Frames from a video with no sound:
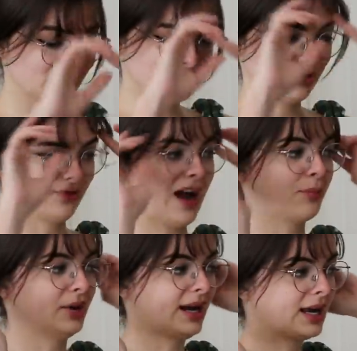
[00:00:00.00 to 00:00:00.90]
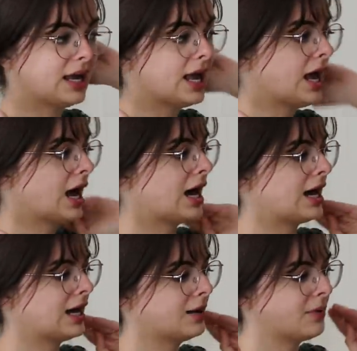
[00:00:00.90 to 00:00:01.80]
onto fabric.
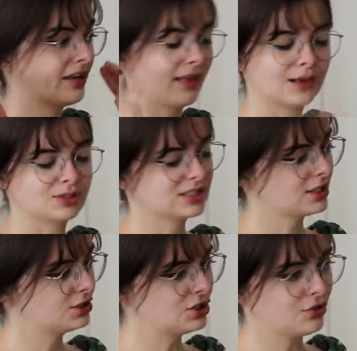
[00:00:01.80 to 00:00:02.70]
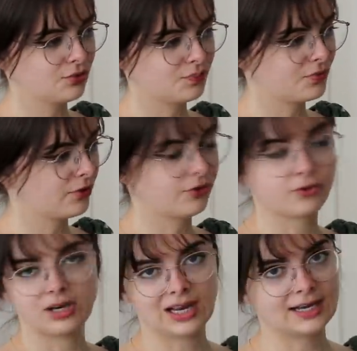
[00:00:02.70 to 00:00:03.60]
Um, I think I'm just gonna do
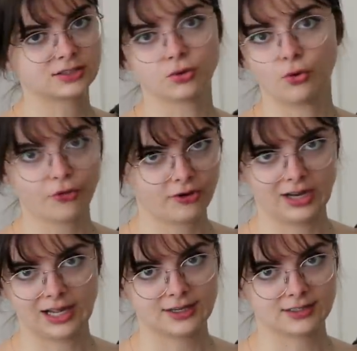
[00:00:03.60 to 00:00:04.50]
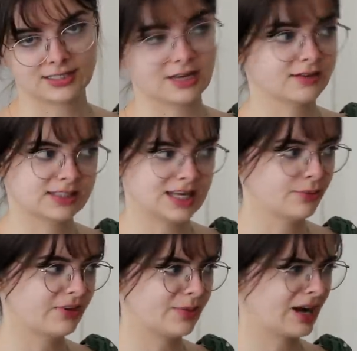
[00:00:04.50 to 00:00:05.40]
three layers, all three layers out of the
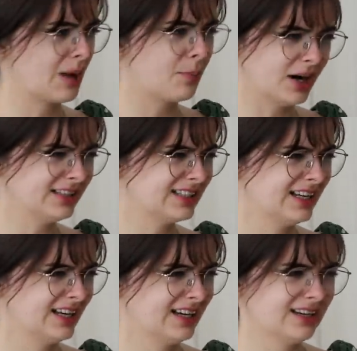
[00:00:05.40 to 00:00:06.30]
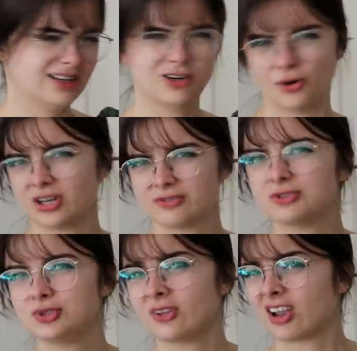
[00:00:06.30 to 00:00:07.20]
same fabric. I might not
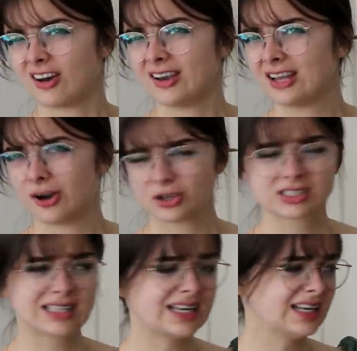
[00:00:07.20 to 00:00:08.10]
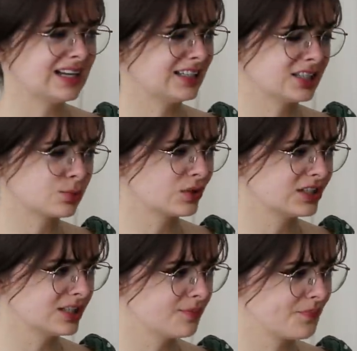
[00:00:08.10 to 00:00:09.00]
even do the lining, honestly. I just
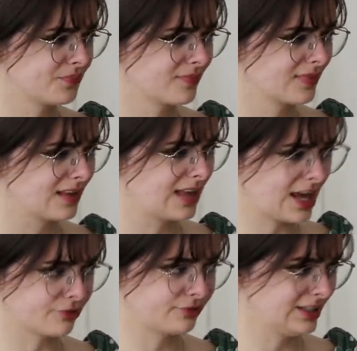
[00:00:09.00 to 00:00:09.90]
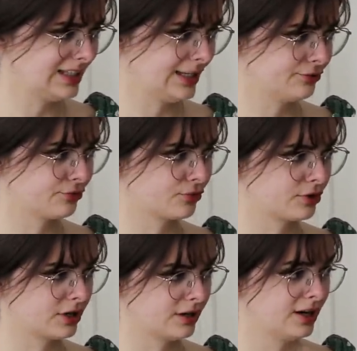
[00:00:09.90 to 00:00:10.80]
wanna get a feeling
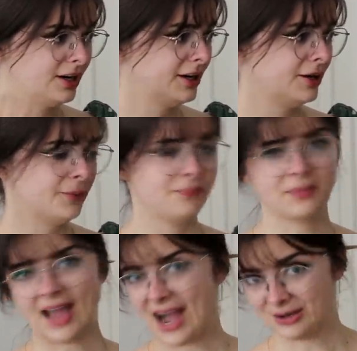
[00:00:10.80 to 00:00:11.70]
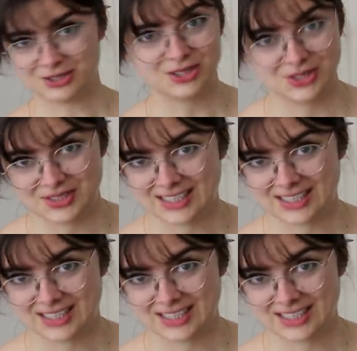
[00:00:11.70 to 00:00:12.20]
for how to do